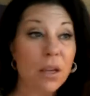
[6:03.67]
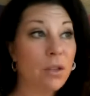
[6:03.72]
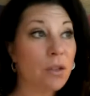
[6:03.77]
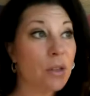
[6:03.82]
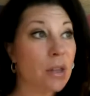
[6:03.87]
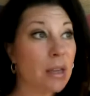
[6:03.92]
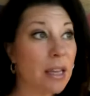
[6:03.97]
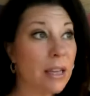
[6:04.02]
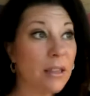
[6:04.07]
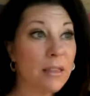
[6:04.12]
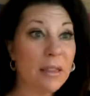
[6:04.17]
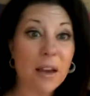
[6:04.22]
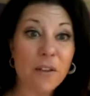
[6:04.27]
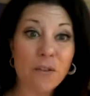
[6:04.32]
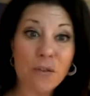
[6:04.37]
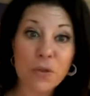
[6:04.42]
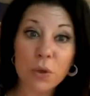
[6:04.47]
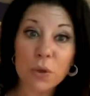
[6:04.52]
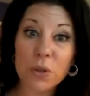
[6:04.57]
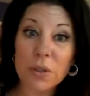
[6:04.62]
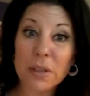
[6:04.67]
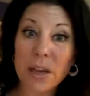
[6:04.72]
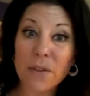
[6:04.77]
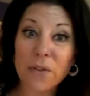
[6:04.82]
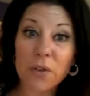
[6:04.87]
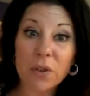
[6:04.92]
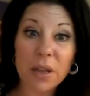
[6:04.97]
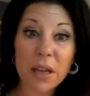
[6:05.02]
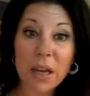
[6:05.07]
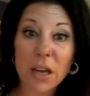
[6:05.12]
So they get that first
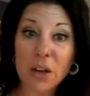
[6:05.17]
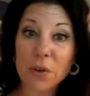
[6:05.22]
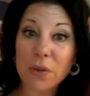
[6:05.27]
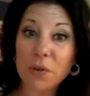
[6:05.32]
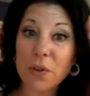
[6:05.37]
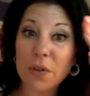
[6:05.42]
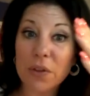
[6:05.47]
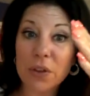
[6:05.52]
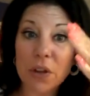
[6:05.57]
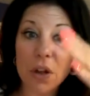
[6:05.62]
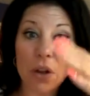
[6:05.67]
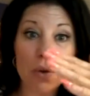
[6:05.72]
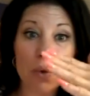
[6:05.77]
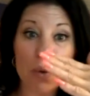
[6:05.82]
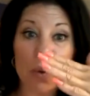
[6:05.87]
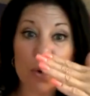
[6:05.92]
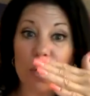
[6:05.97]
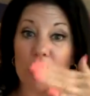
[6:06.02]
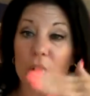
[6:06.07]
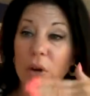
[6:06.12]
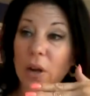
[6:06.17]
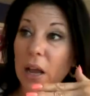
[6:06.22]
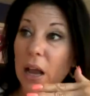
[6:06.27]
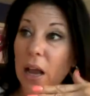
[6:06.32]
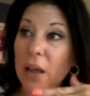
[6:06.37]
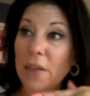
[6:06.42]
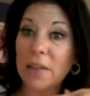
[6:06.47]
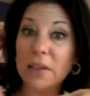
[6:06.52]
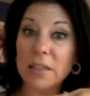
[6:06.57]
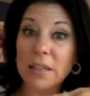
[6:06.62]
level that $150 order,
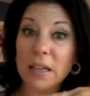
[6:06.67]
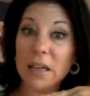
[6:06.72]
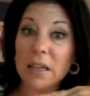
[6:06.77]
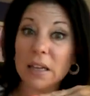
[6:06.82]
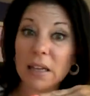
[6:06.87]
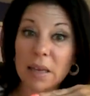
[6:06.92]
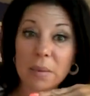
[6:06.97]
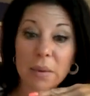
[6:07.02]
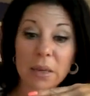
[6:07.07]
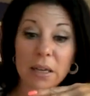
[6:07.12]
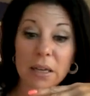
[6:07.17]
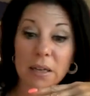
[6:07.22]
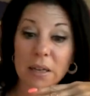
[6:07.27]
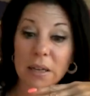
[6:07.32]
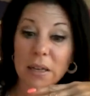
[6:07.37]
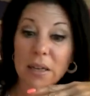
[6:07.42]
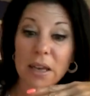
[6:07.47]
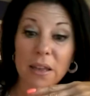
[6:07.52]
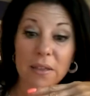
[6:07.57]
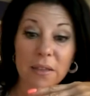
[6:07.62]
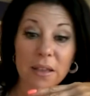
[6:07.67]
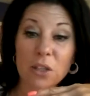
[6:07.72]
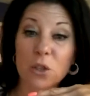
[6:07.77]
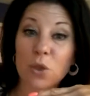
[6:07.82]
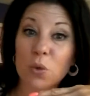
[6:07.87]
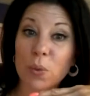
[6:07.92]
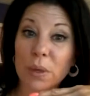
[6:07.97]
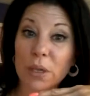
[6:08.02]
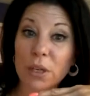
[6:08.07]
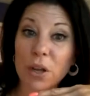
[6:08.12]
and that's unlimited.
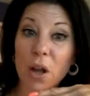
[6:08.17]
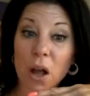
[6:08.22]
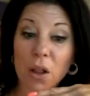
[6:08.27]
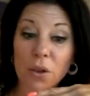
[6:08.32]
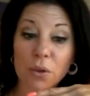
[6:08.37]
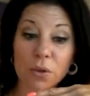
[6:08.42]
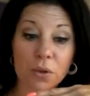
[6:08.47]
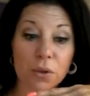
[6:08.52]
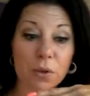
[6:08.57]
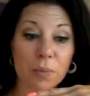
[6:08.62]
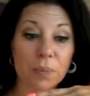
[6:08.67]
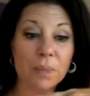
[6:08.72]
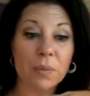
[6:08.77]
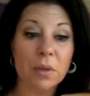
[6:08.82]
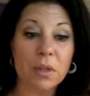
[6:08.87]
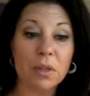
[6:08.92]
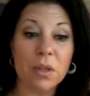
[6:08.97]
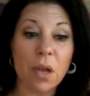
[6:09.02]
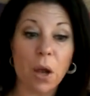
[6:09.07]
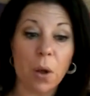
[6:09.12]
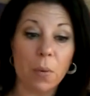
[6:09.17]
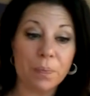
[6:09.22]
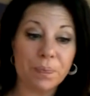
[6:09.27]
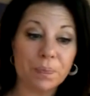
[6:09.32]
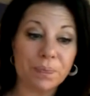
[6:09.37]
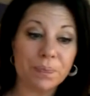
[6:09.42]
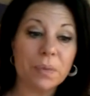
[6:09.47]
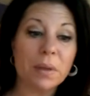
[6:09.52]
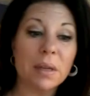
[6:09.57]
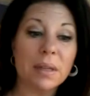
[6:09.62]
That's $20. So
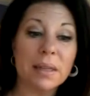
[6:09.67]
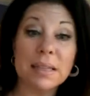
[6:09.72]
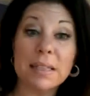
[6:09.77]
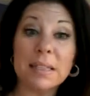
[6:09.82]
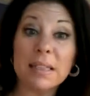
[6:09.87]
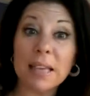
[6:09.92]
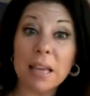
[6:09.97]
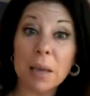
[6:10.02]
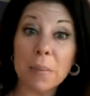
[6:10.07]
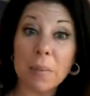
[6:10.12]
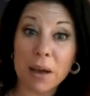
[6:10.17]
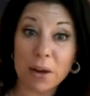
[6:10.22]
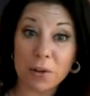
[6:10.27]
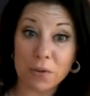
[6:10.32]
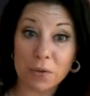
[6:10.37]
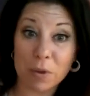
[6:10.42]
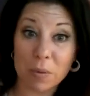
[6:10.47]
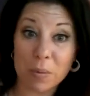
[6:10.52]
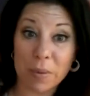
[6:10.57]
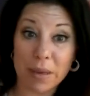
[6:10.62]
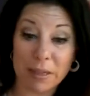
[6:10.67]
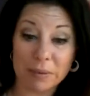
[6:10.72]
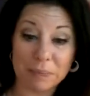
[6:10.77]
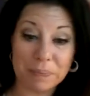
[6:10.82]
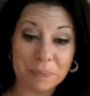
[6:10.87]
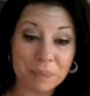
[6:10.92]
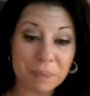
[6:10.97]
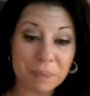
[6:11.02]
let's think about it for a minute.